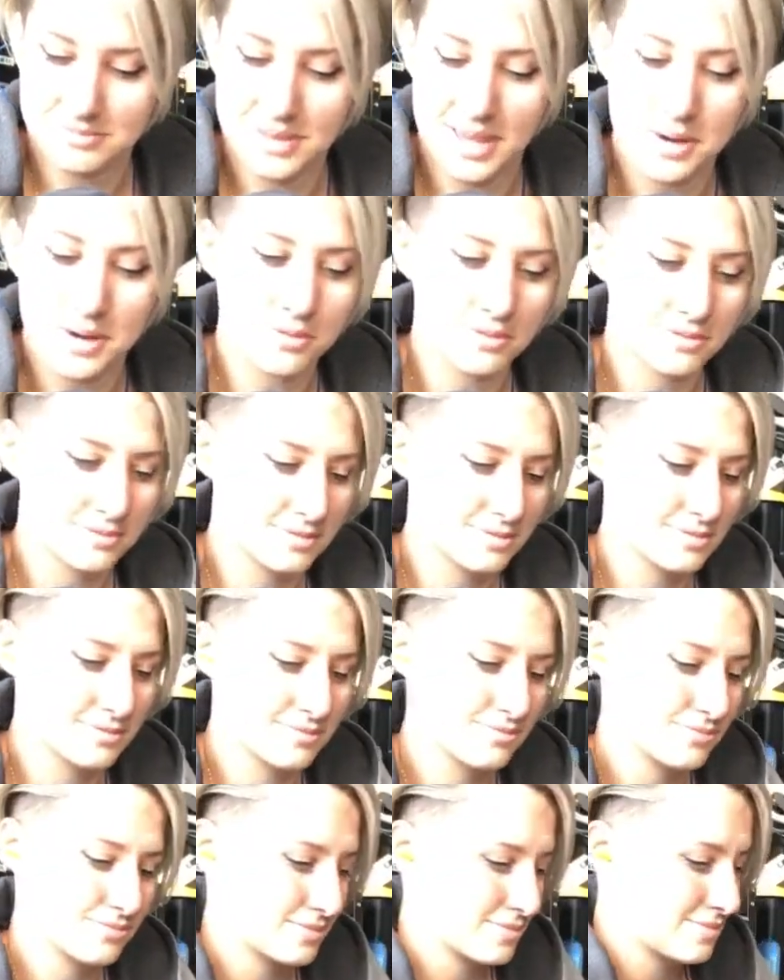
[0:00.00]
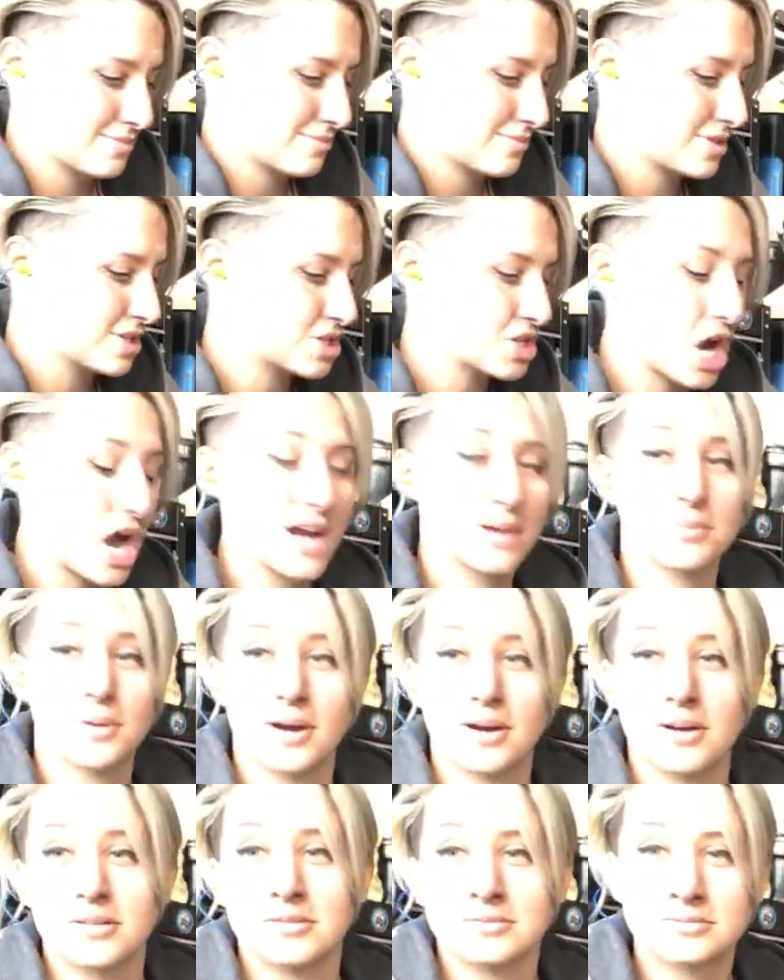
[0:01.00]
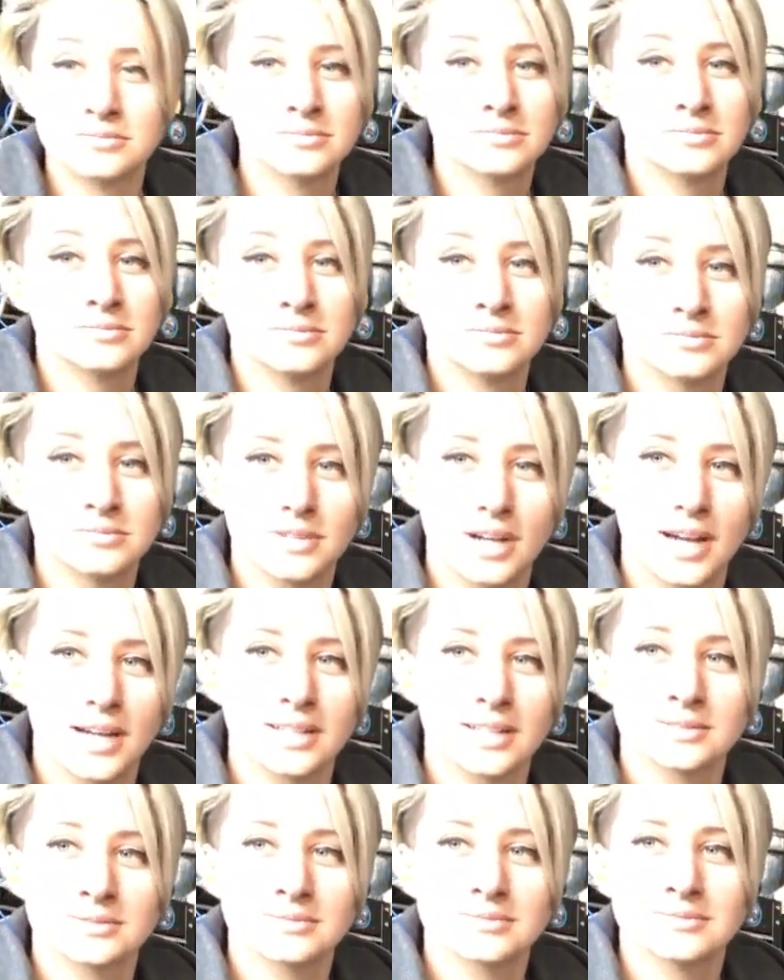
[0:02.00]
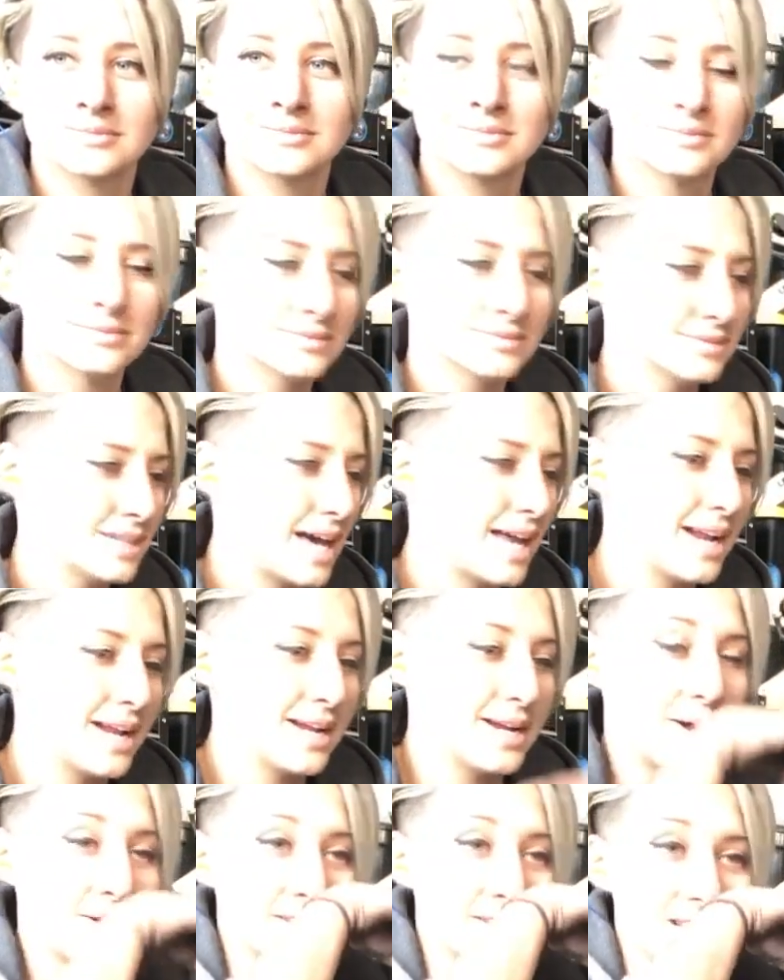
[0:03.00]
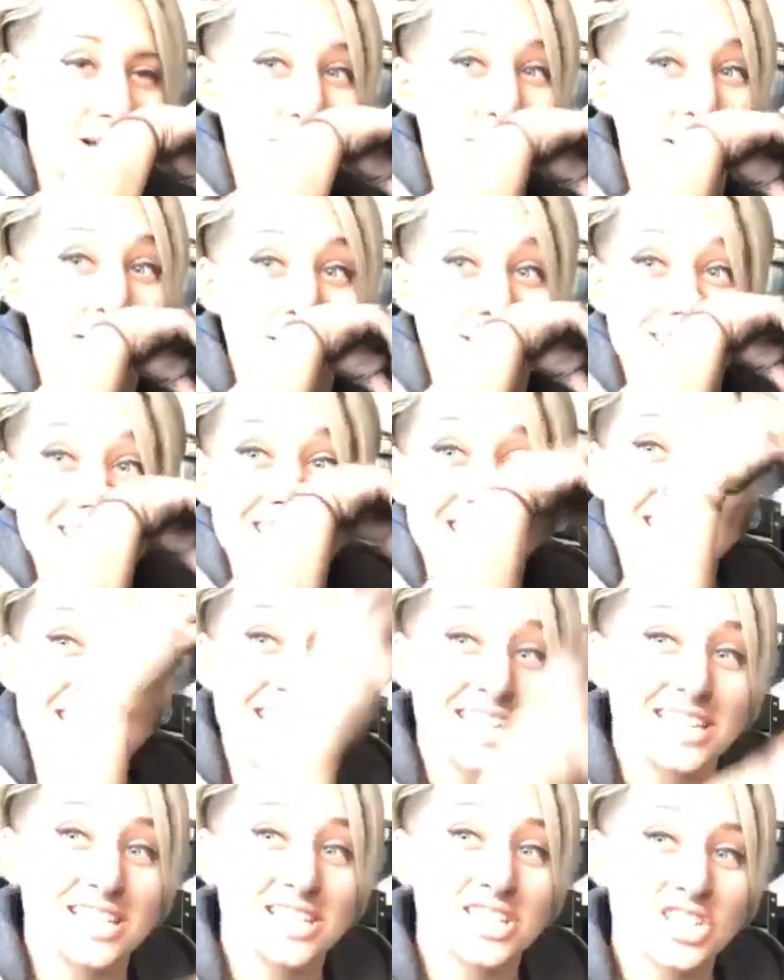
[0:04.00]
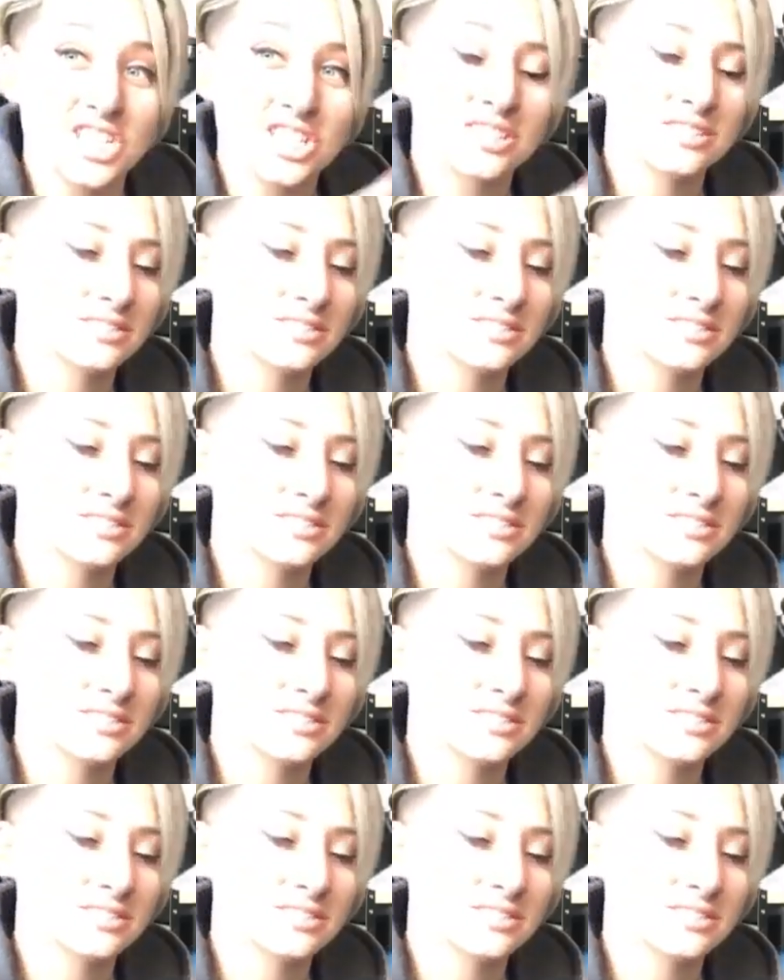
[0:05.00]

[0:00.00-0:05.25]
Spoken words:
like, the dog bone, right? And I know it's all part of the linkage.